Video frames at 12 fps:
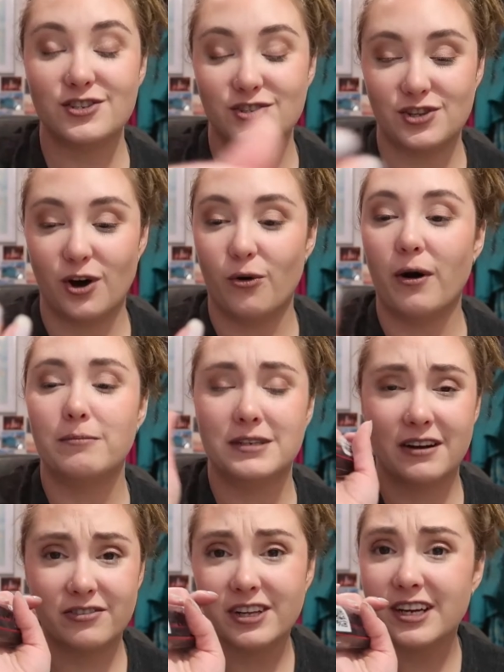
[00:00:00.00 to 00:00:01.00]
so I'm
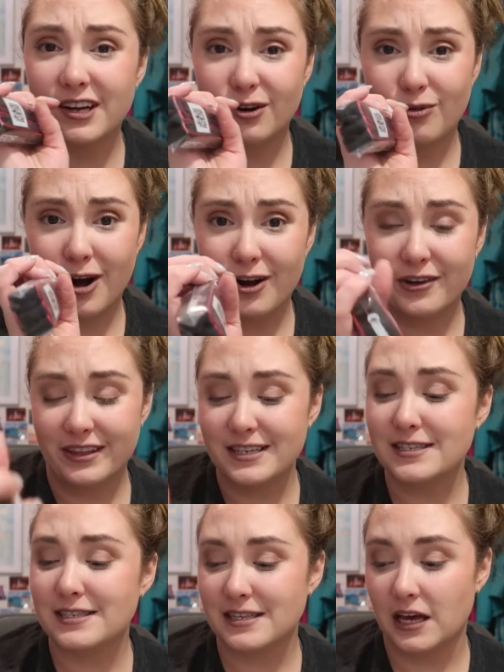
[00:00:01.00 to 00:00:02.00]
definitely gonna rock
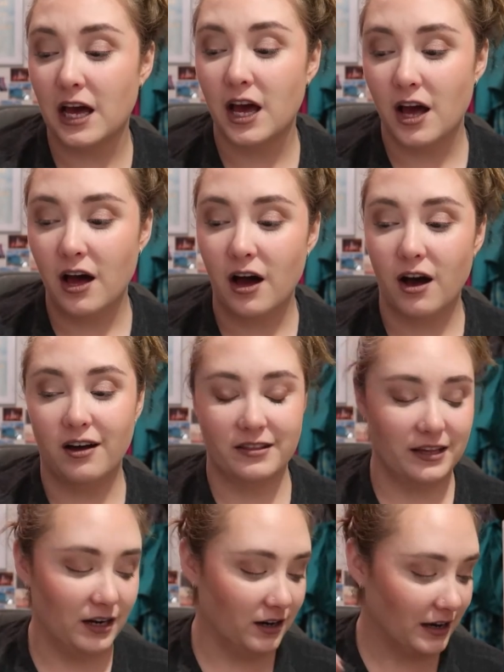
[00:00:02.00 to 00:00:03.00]
this
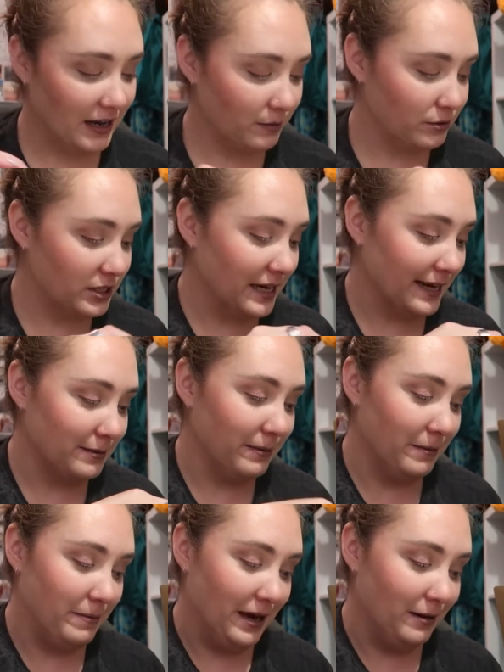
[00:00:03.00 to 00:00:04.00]
on there. Gotta protect
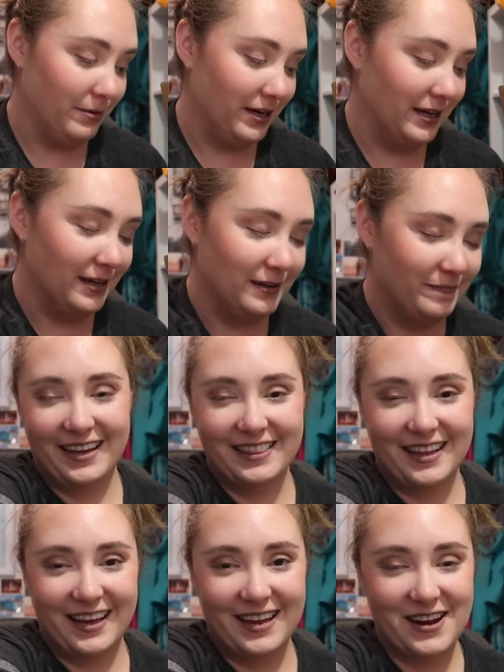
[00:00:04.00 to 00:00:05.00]
my baby.
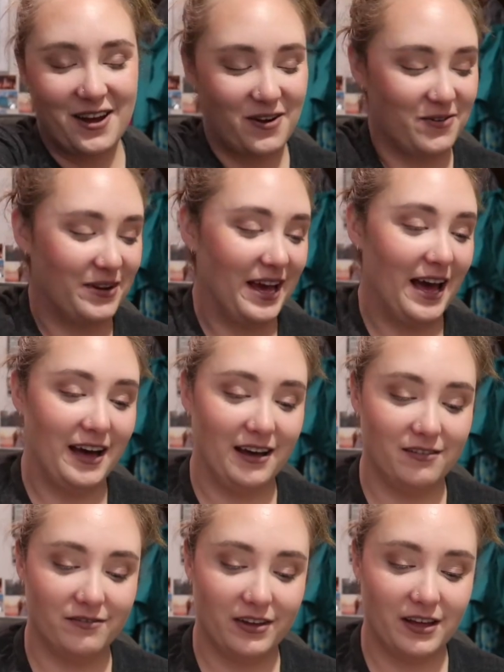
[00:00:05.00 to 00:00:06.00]
And then we
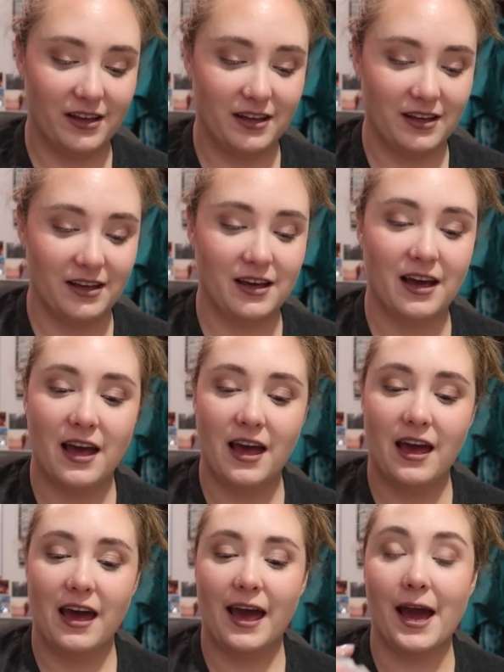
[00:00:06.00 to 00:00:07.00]
have
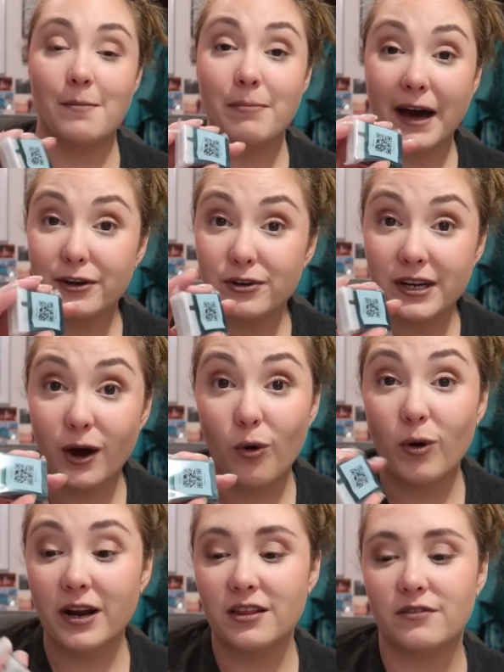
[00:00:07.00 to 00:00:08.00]
a battery.
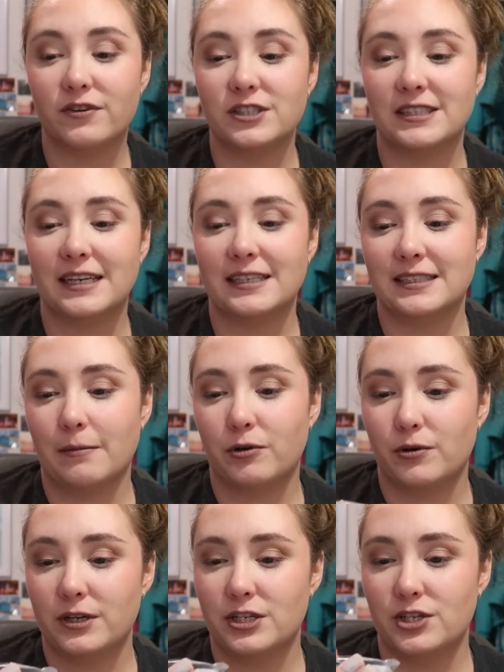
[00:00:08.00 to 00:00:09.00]
One of the first things I'm
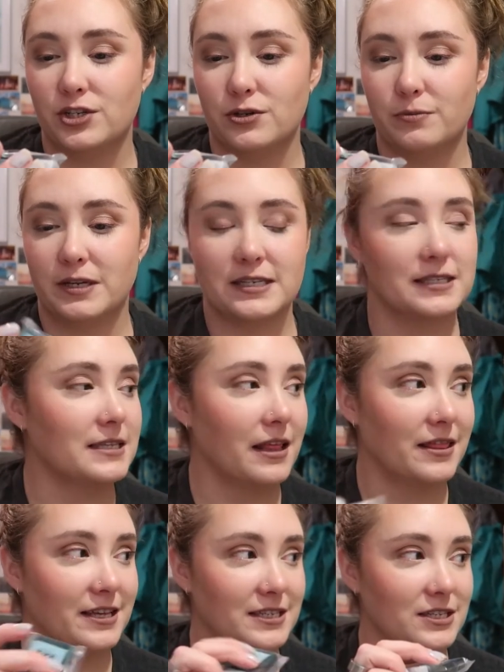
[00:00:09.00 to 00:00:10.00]
going to do, because
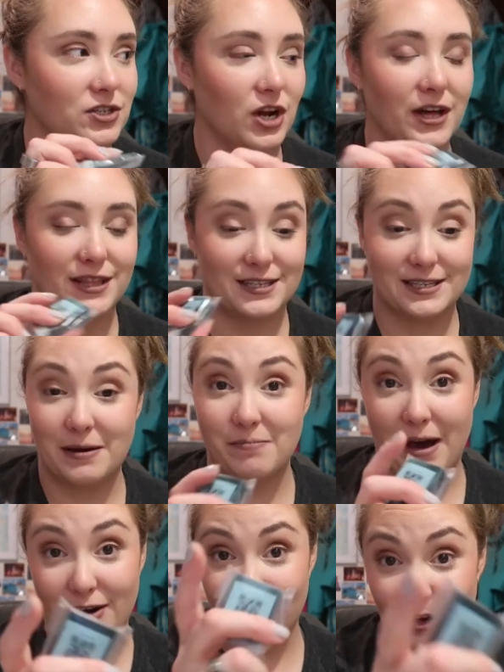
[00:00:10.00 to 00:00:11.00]
this is not the same
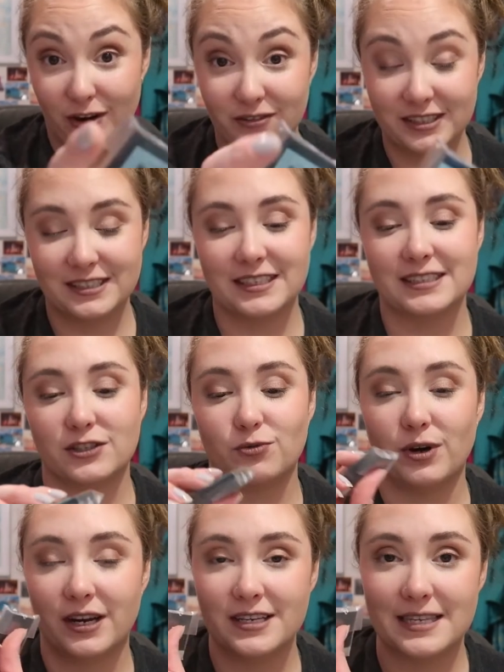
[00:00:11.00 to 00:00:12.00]
battery obviously as
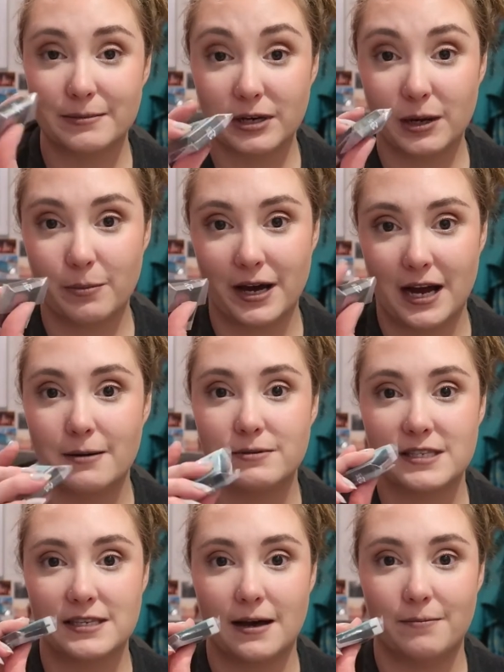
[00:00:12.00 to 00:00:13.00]
this one, is I'm gonna pick up
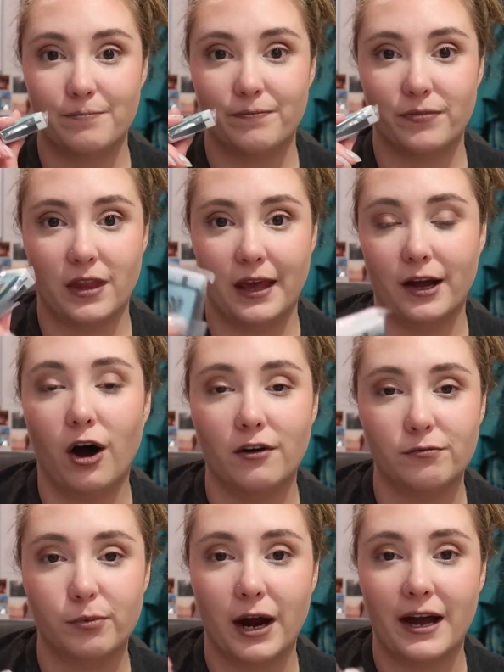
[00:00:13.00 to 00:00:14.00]
some like
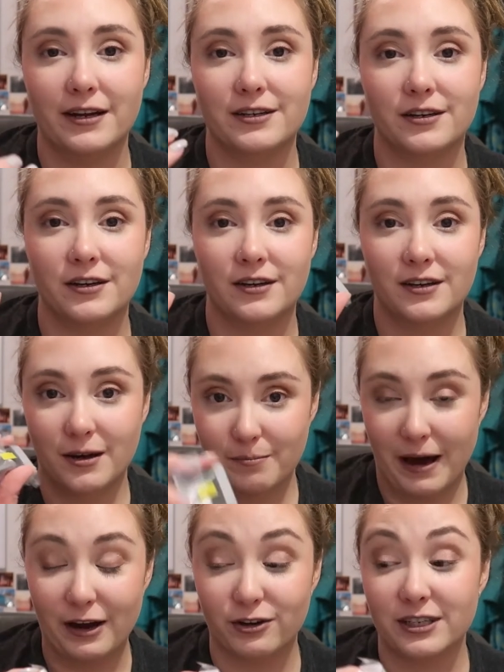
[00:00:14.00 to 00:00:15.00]
off-brand
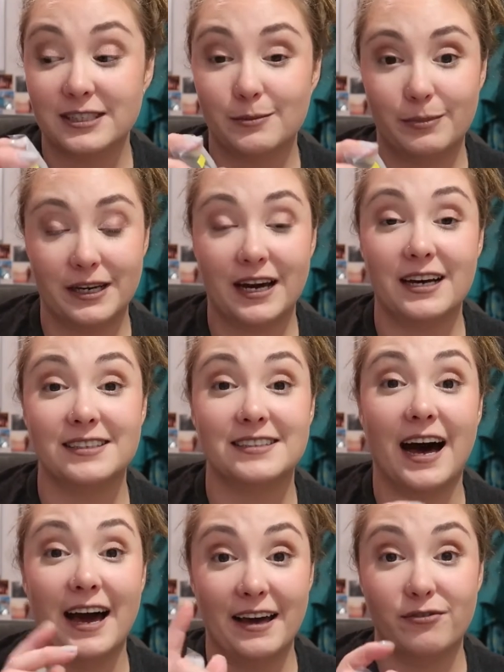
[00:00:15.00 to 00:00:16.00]
batteries, because
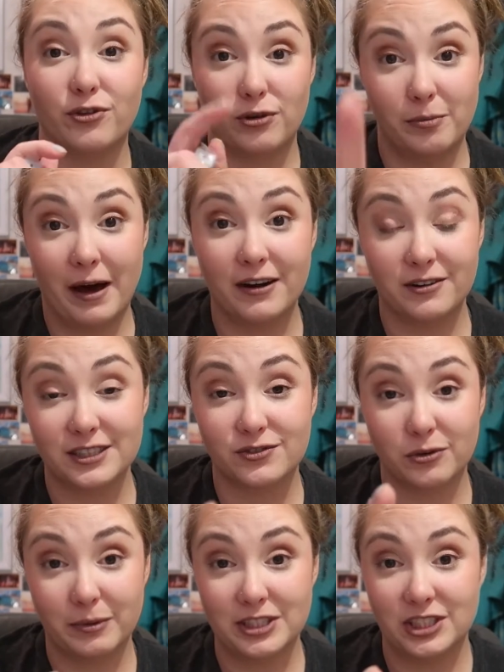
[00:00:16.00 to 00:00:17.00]
I have three batteries
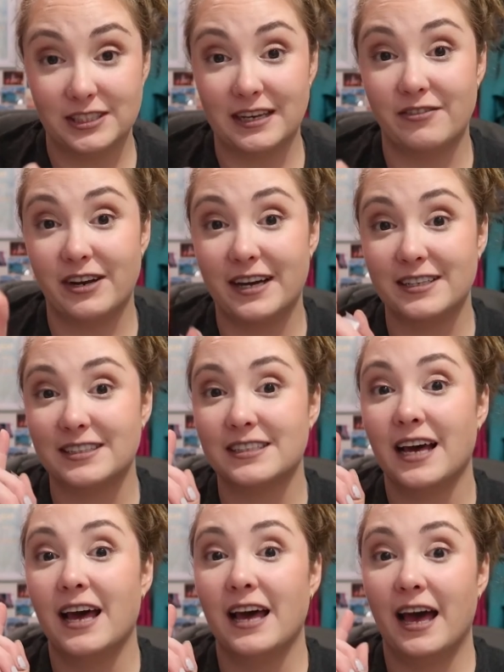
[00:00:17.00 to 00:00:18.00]
for my G seven X,
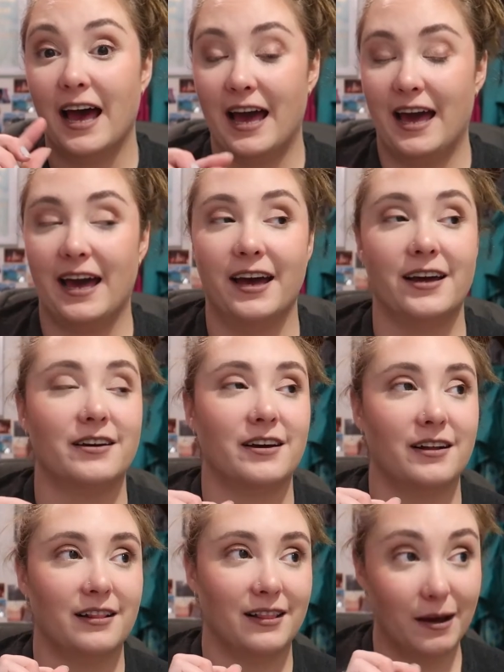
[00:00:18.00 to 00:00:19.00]
and
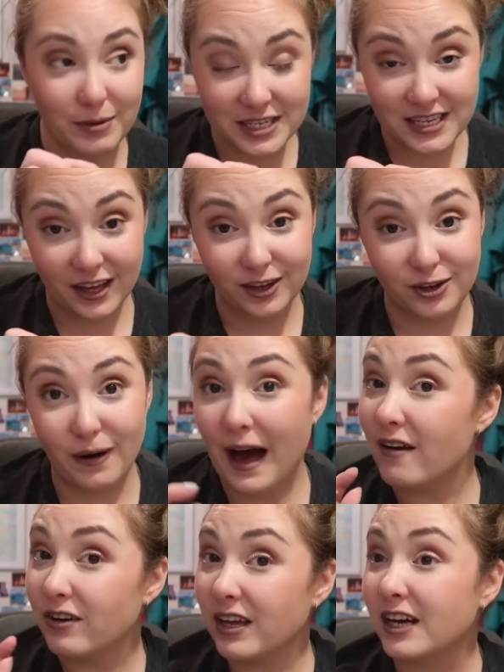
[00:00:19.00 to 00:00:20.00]
let me tell you,
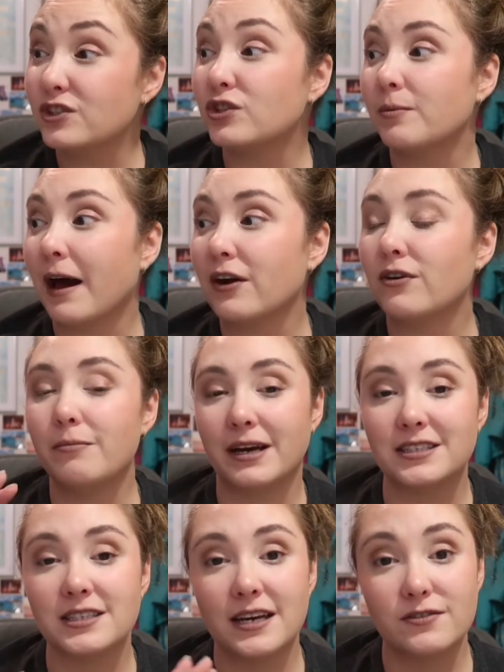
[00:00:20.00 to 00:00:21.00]
having an extra battery
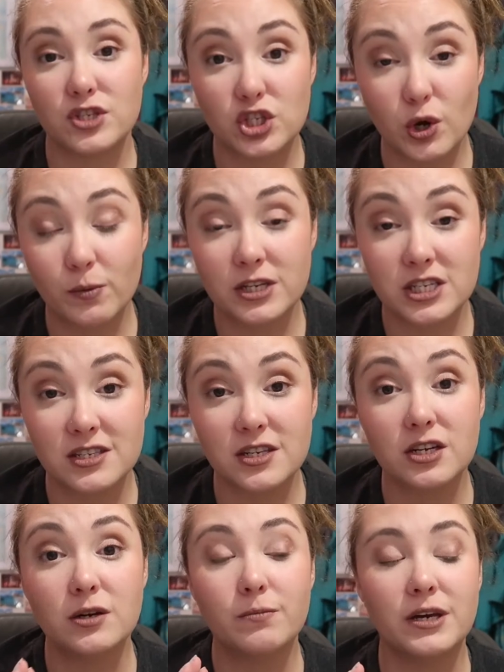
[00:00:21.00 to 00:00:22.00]
makes life so much
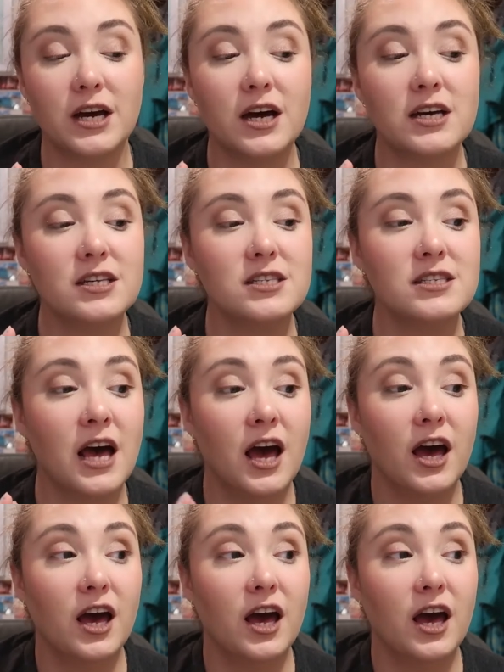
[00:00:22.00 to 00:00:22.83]
easier, because